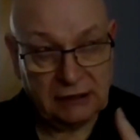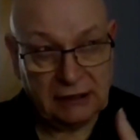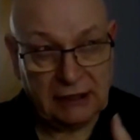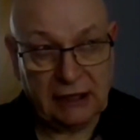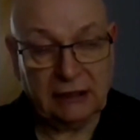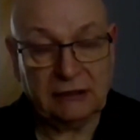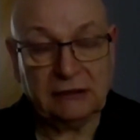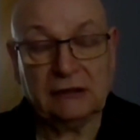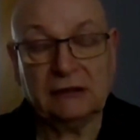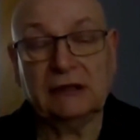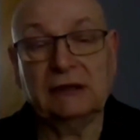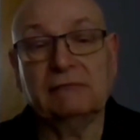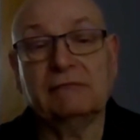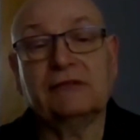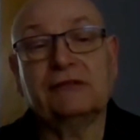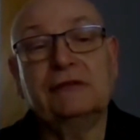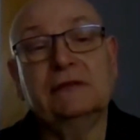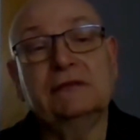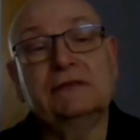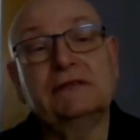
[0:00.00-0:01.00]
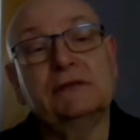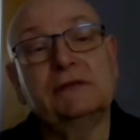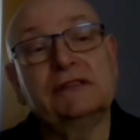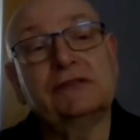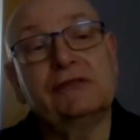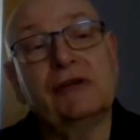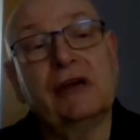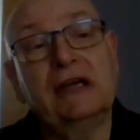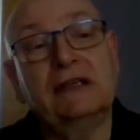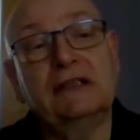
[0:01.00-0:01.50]
getting the lymph through to
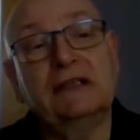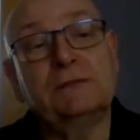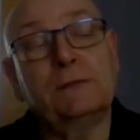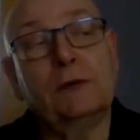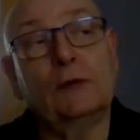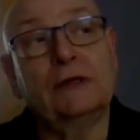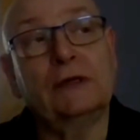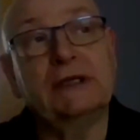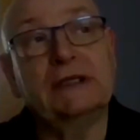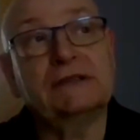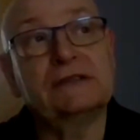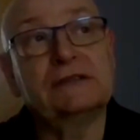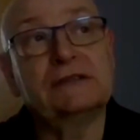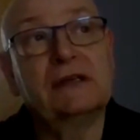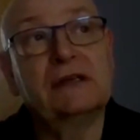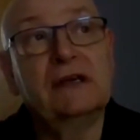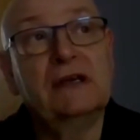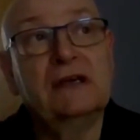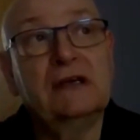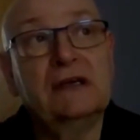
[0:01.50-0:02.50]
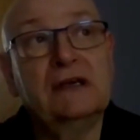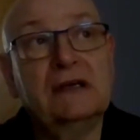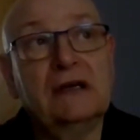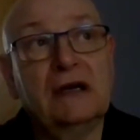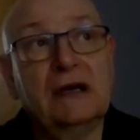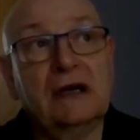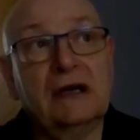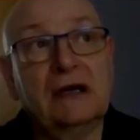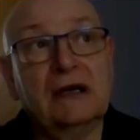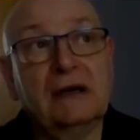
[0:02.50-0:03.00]
its drainage points.
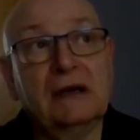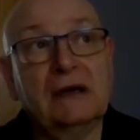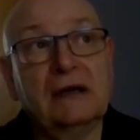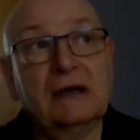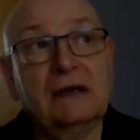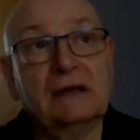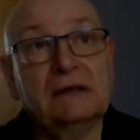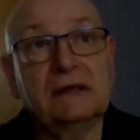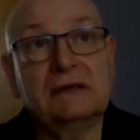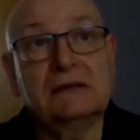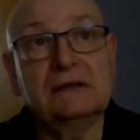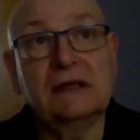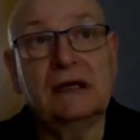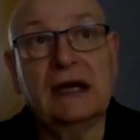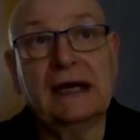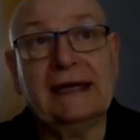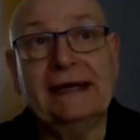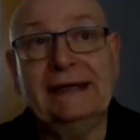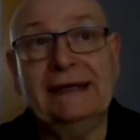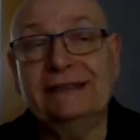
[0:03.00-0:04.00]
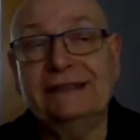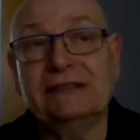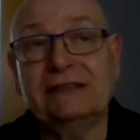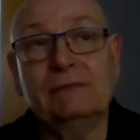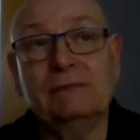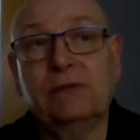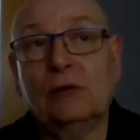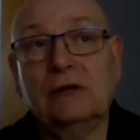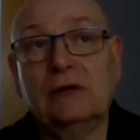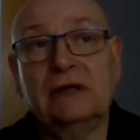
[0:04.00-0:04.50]
A case
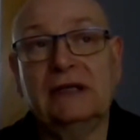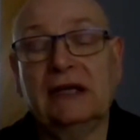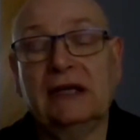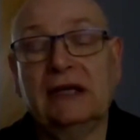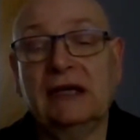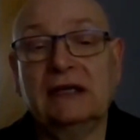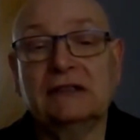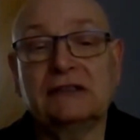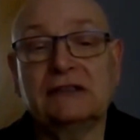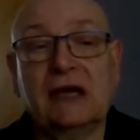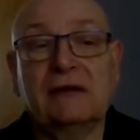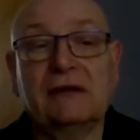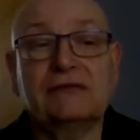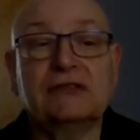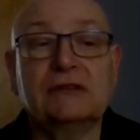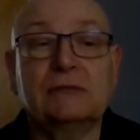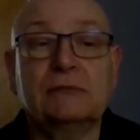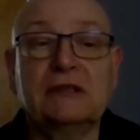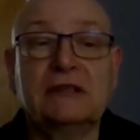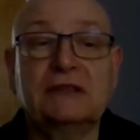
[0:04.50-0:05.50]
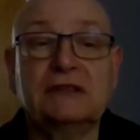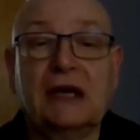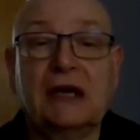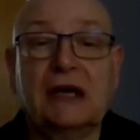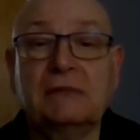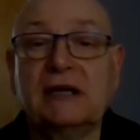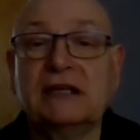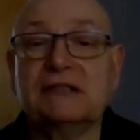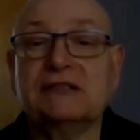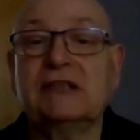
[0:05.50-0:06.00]
in point is if somebody's
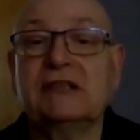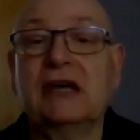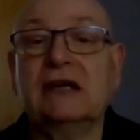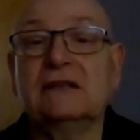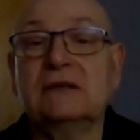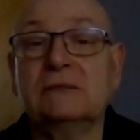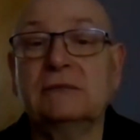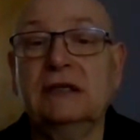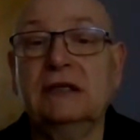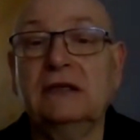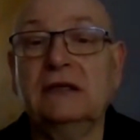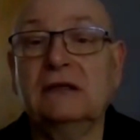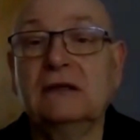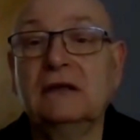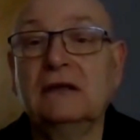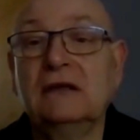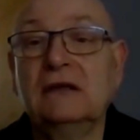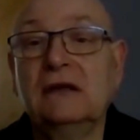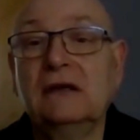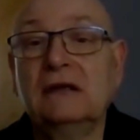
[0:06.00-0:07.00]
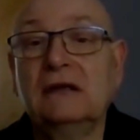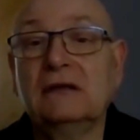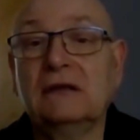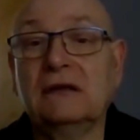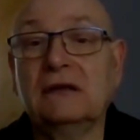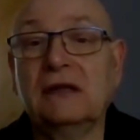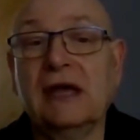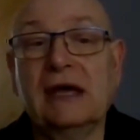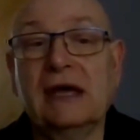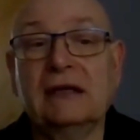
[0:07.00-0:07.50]
had a mastectomy,
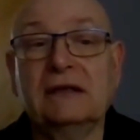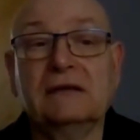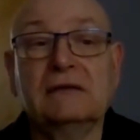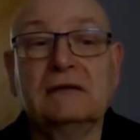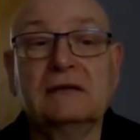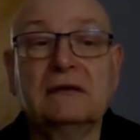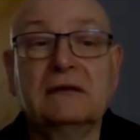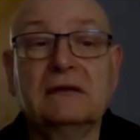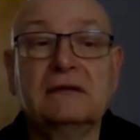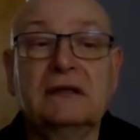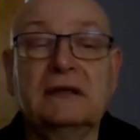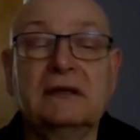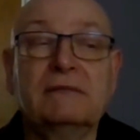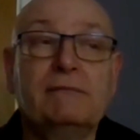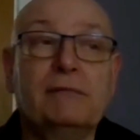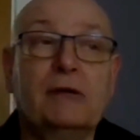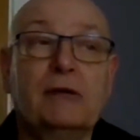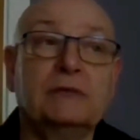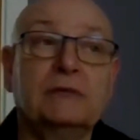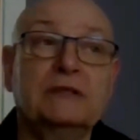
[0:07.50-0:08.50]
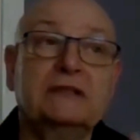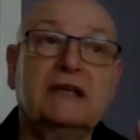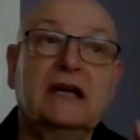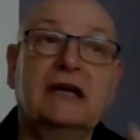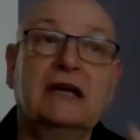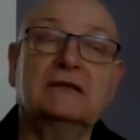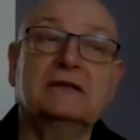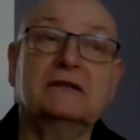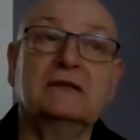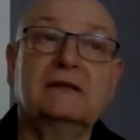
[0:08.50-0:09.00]
then they've probably
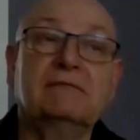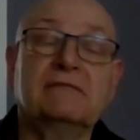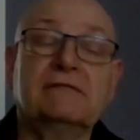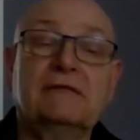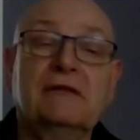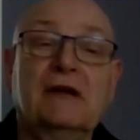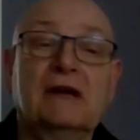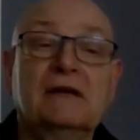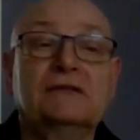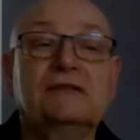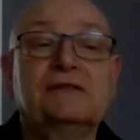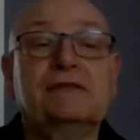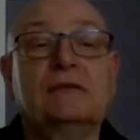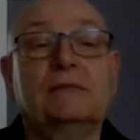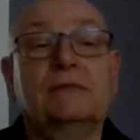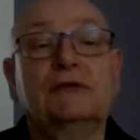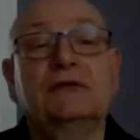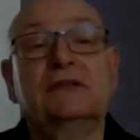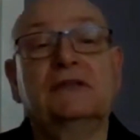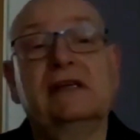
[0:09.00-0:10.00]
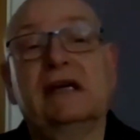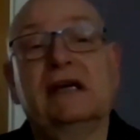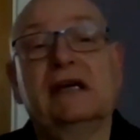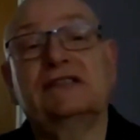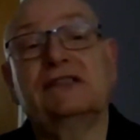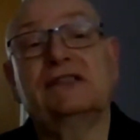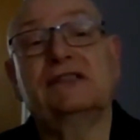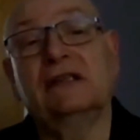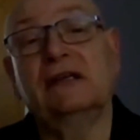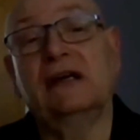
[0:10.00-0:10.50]
taken the lymph nodes from under the
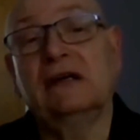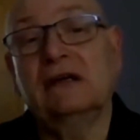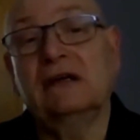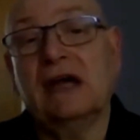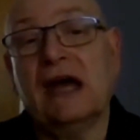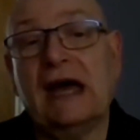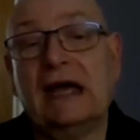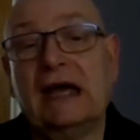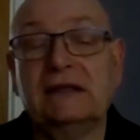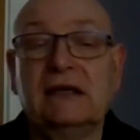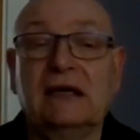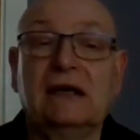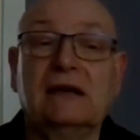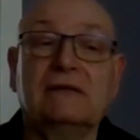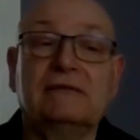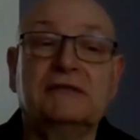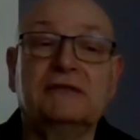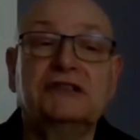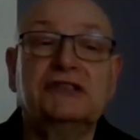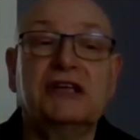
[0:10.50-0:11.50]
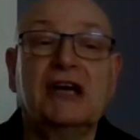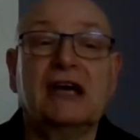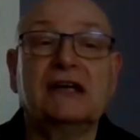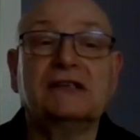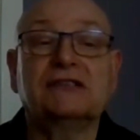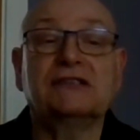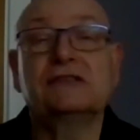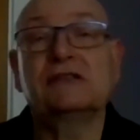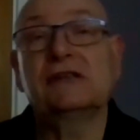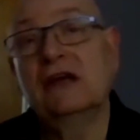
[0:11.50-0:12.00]
axilla and out of the
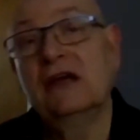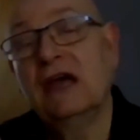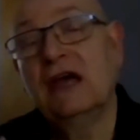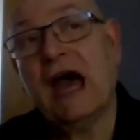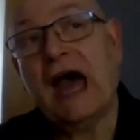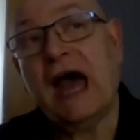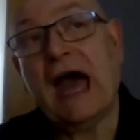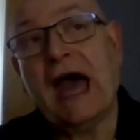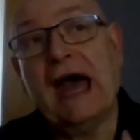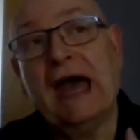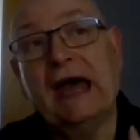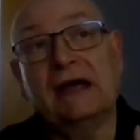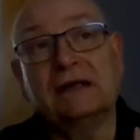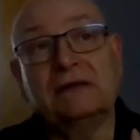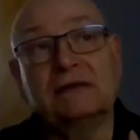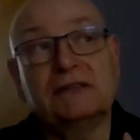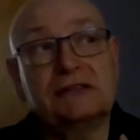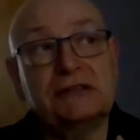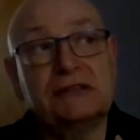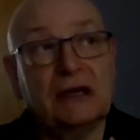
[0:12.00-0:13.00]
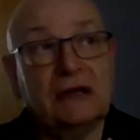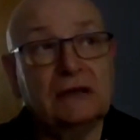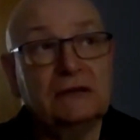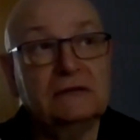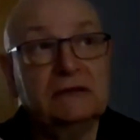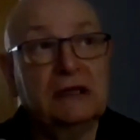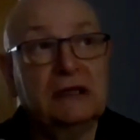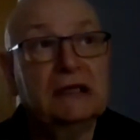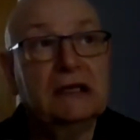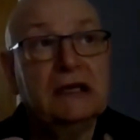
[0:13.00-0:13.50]
chest. And
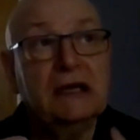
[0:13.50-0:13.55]
so